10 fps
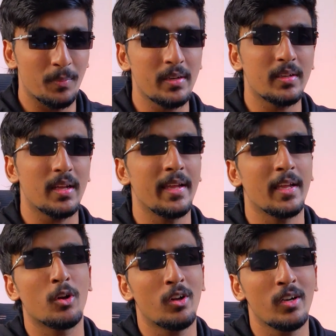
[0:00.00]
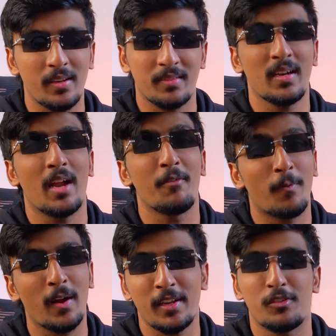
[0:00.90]
but I can call it as an
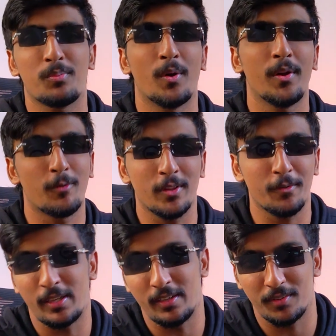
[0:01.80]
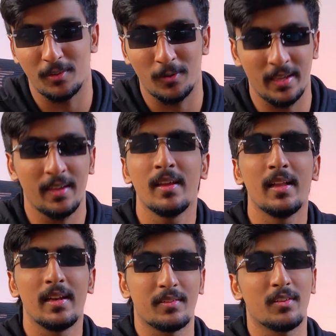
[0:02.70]
advantage point for the winners. Okay,
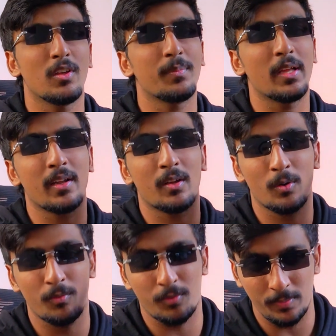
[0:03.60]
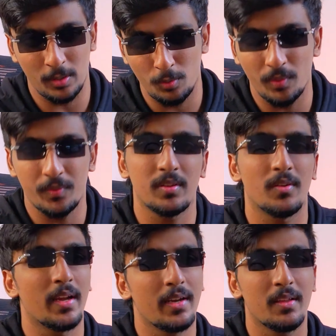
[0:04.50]
let's assume that around from the
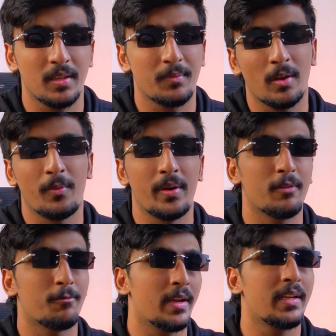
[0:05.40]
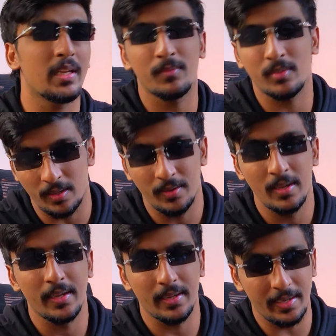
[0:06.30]
257 ideas I've evaluated, 5 teams are
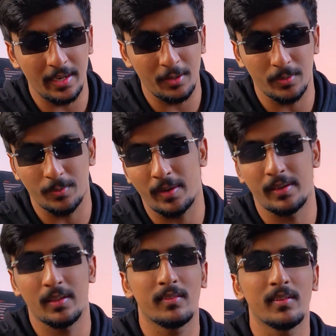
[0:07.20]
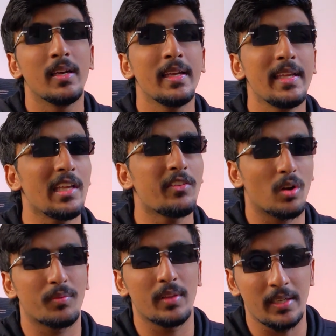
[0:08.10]
getting into the finals. Each
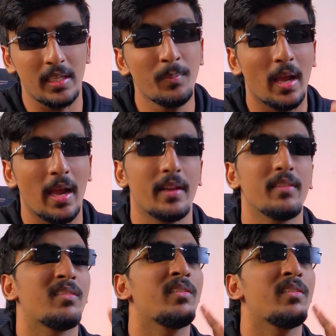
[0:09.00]
of the team had a